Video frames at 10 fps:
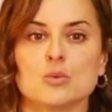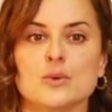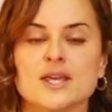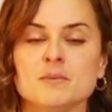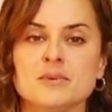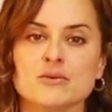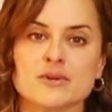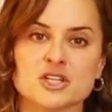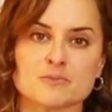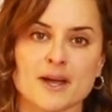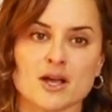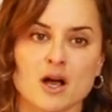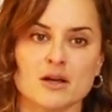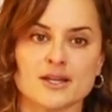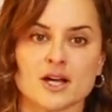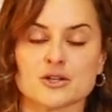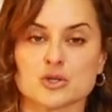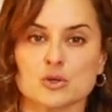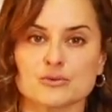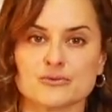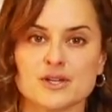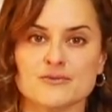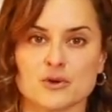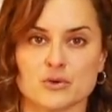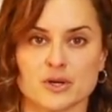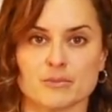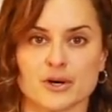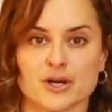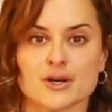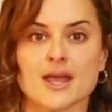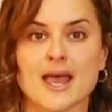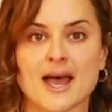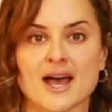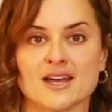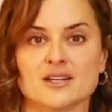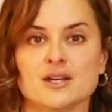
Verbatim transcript: We can be reached by calling our toll-free phone number at